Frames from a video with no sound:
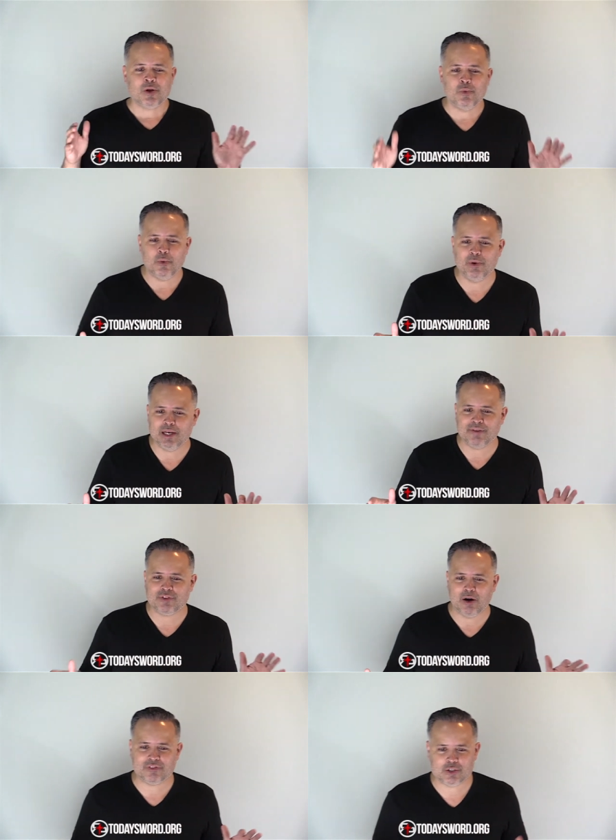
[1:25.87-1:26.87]
When we left
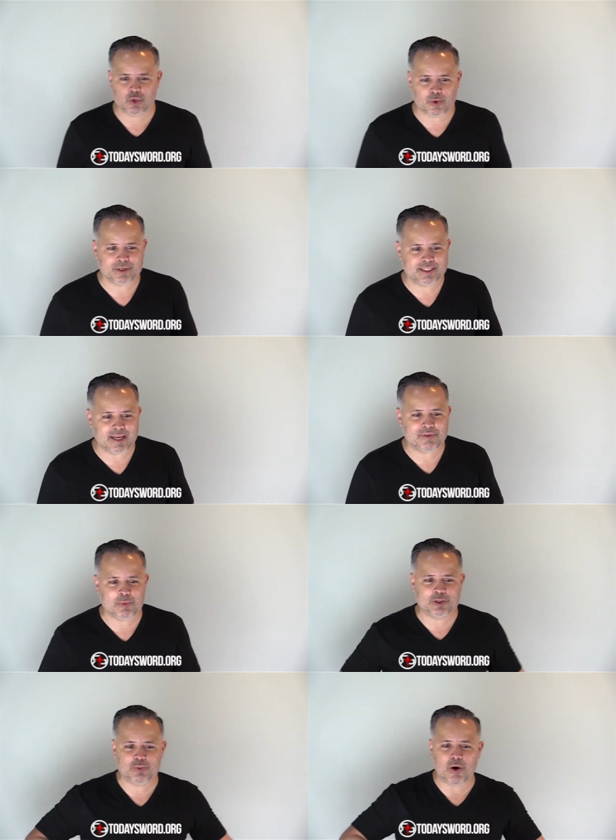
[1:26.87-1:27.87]
off the story, David
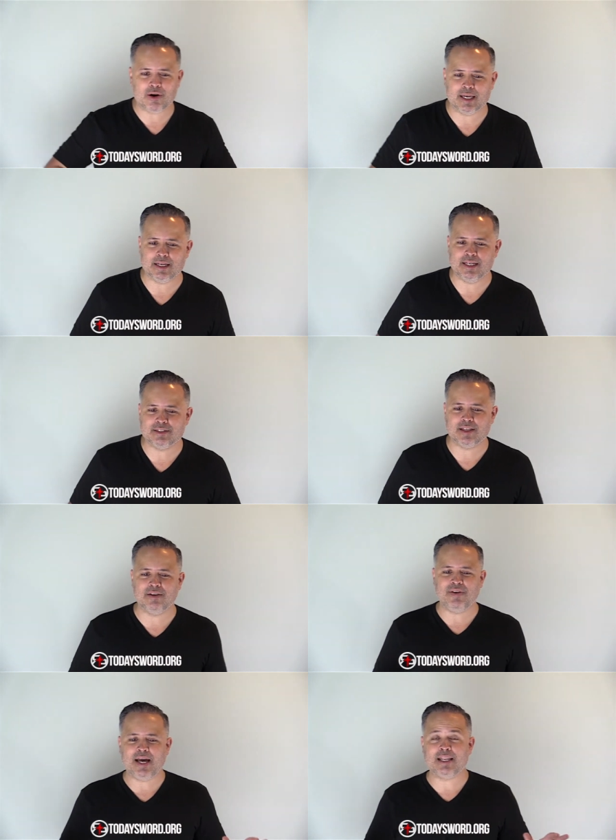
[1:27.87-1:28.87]
was walking into the
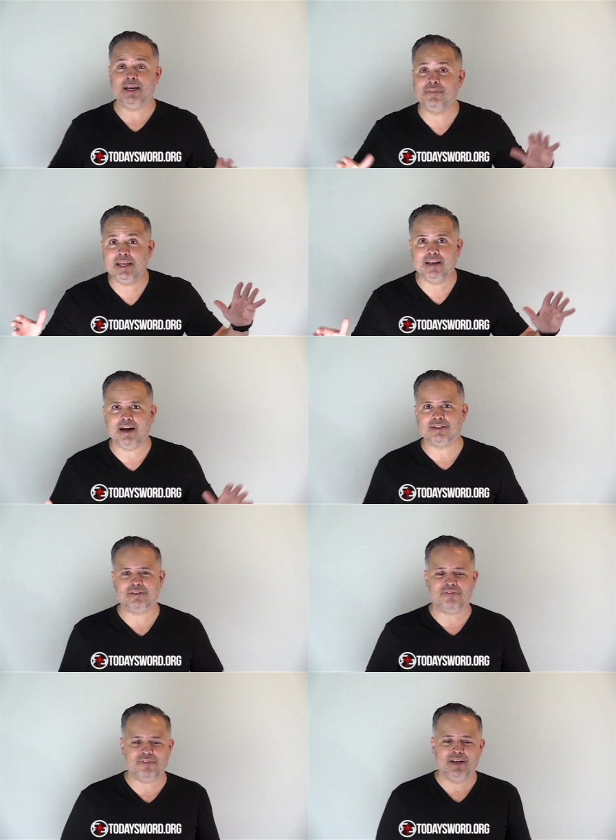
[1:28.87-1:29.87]
valley of Elah
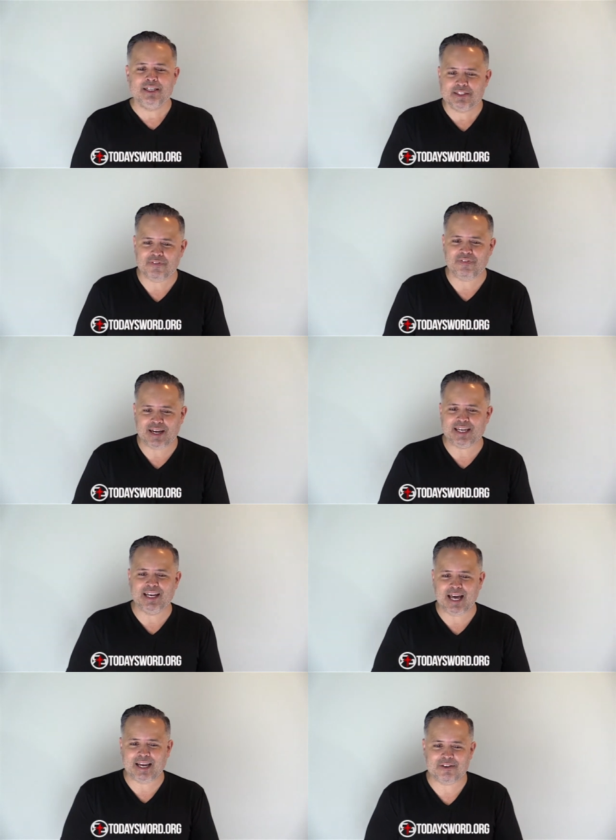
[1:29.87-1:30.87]
to fight
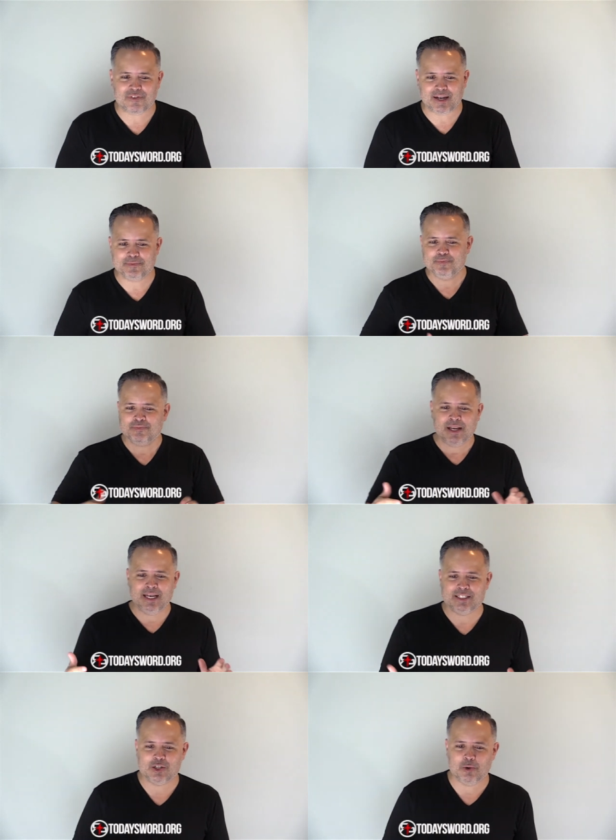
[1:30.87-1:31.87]
Goliath, right?
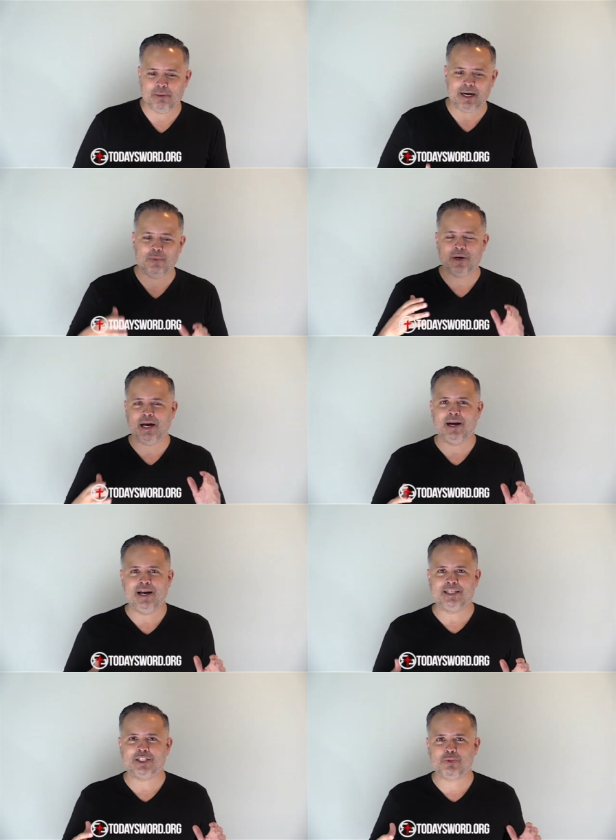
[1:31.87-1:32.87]
And so, but
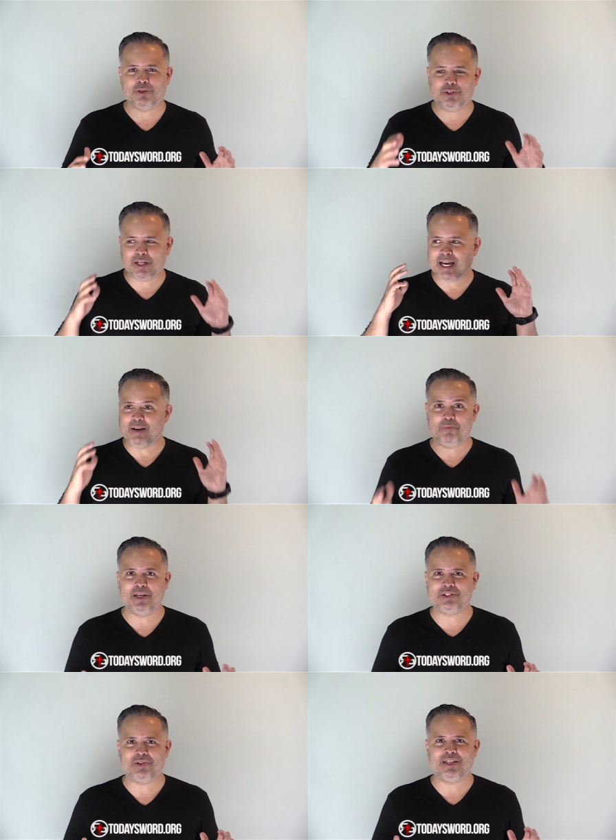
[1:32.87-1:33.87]
I just want you to kind of
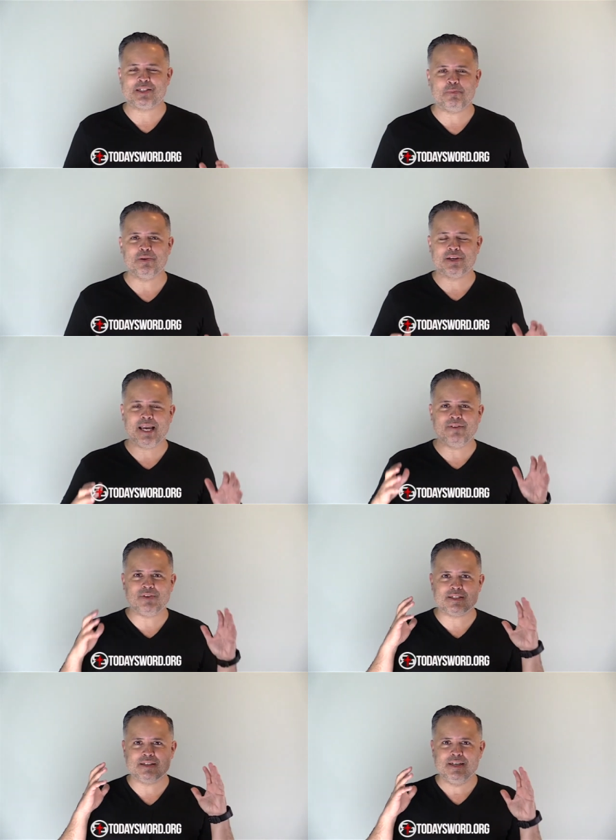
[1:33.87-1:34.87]
picture this upon the
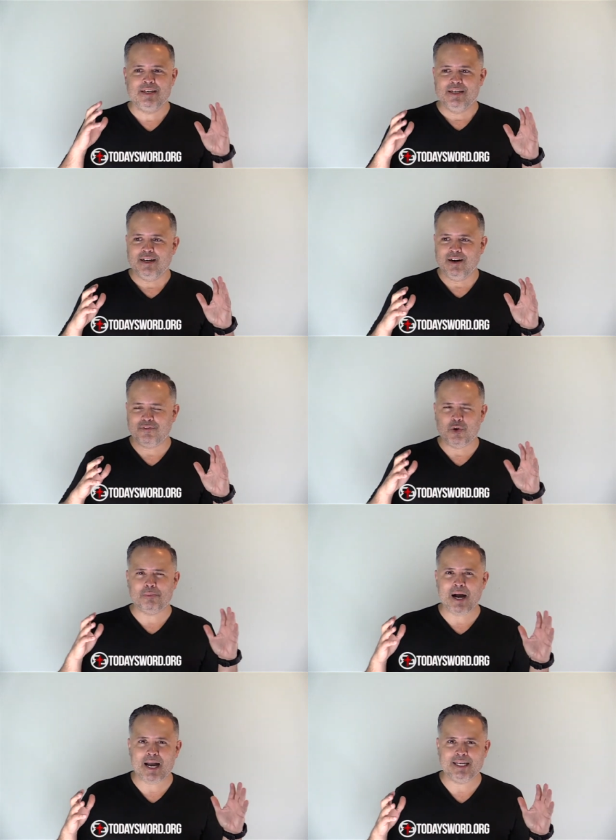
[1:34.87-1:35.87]
canvas of your
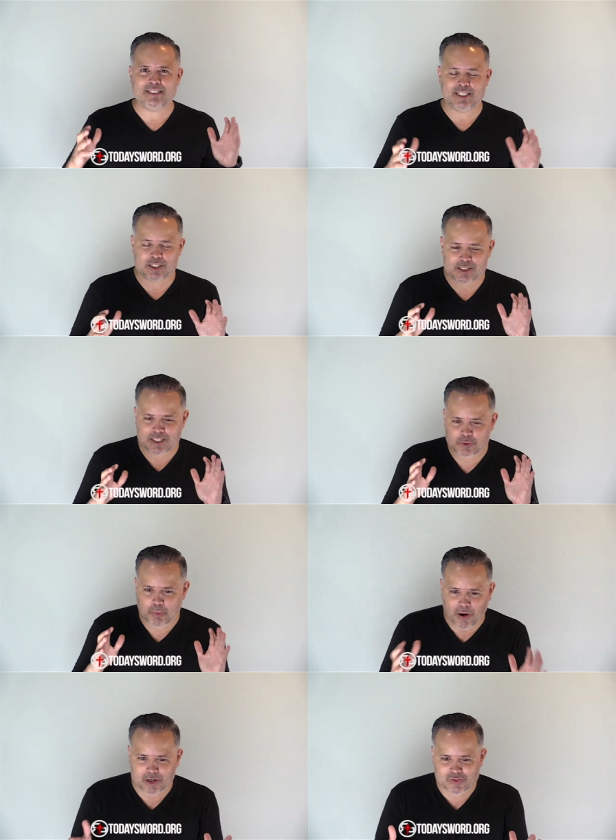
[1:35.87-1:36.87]
mind. Just
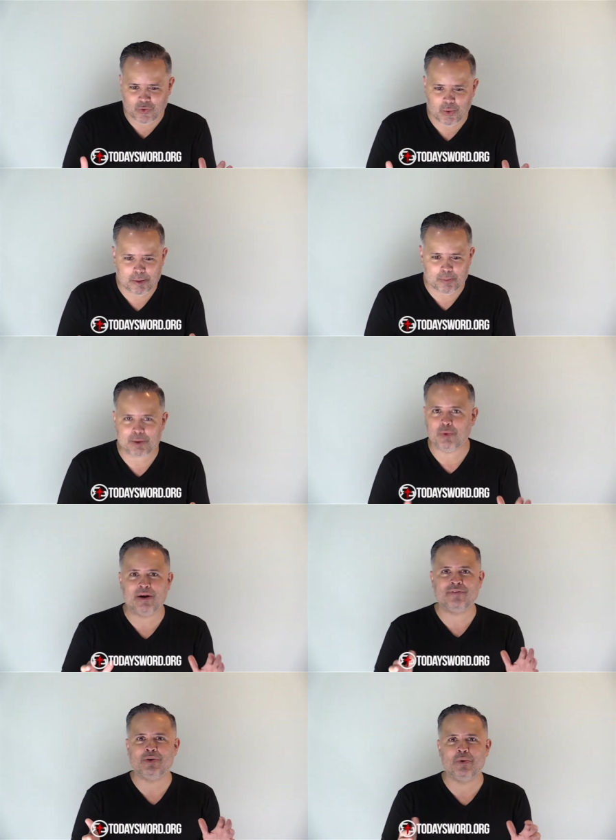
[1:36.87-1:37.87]
pause for a moment
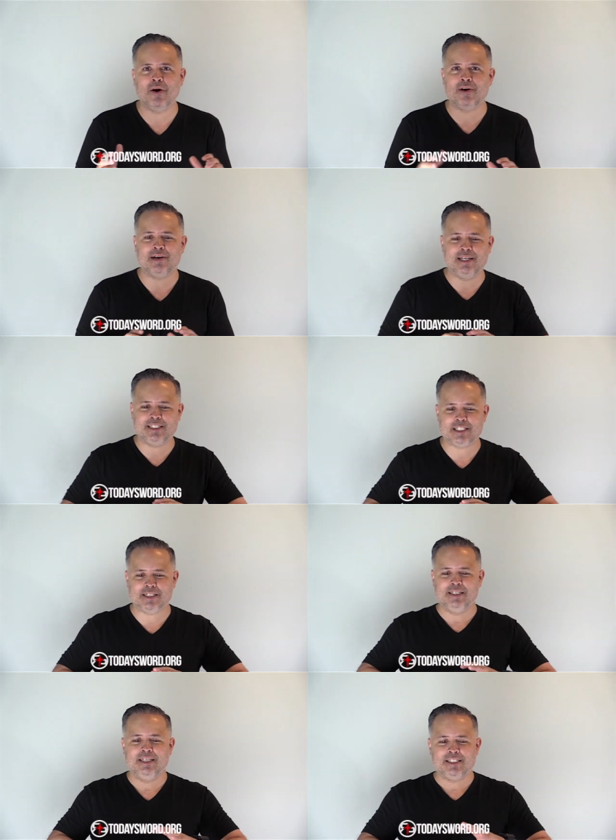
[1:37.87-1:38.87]
wherever you are and just